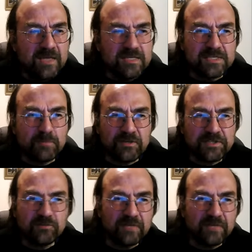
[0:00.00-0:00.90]
So
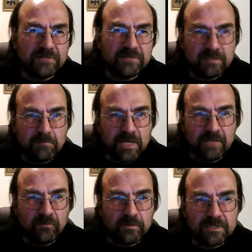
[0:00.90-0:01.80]
practical relevance and
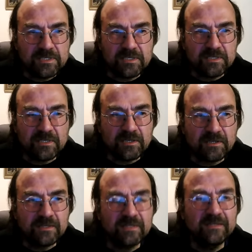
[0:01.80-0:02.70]
meaningfulness
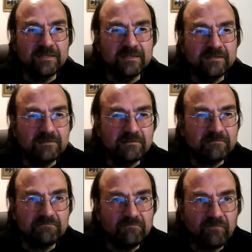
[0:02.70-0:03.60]
are
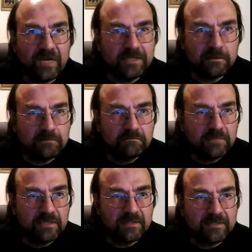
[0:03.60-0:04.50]
vital
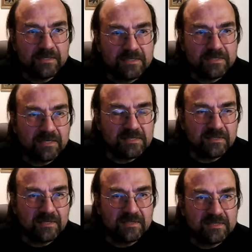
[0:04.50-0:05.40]
in these things.
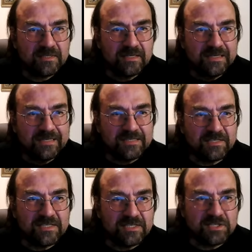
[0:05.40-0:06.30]
And so
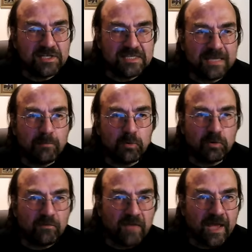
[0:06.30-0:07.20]
this is just an example
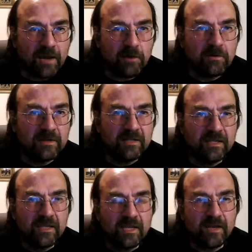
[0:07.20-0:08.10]
of how
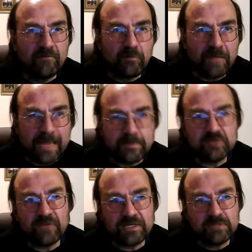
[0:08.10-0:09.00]
a very
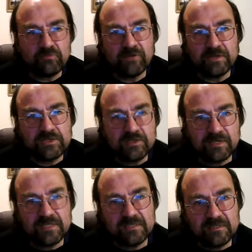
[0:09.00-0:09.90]
abstract approach to
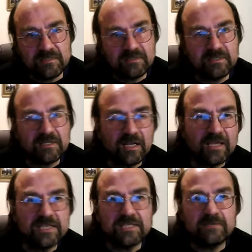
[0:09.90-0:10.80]
this can
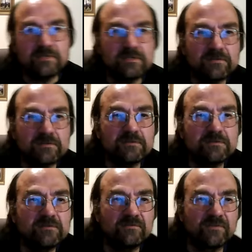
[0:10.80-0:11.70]
lead you into all
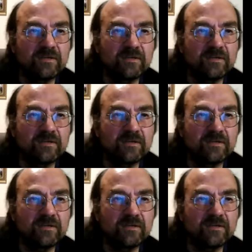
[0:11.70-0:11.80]
sorts of,